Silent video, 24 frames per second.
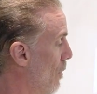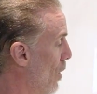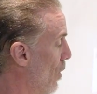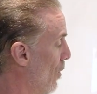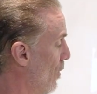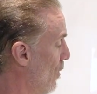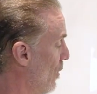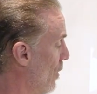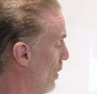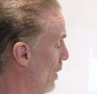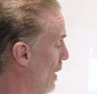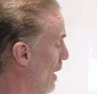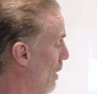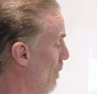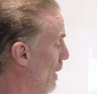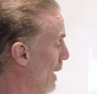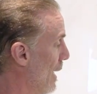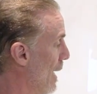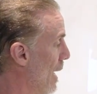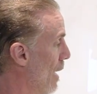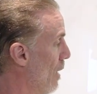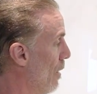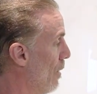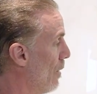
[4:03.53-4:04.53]
Most are
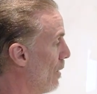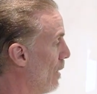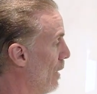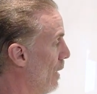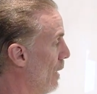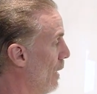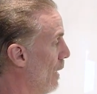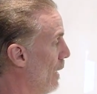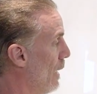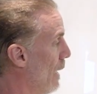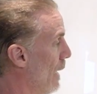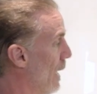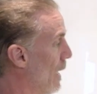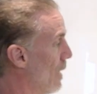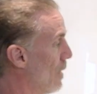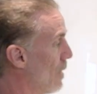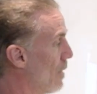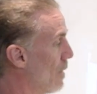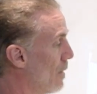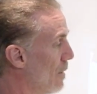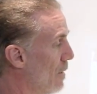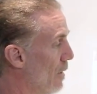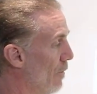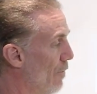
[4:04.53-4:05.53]
coming out at
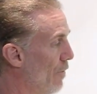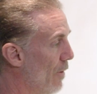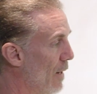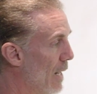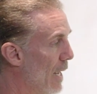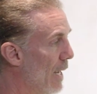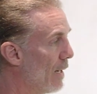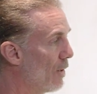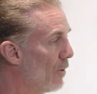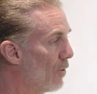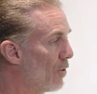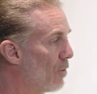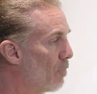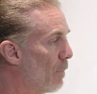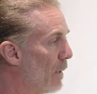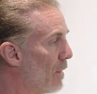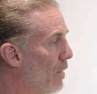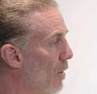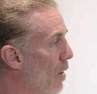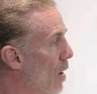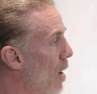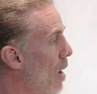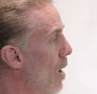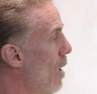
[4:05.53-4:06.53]
different angles,
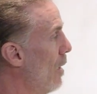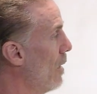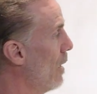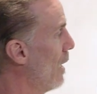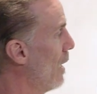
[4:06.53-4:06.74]
but they're all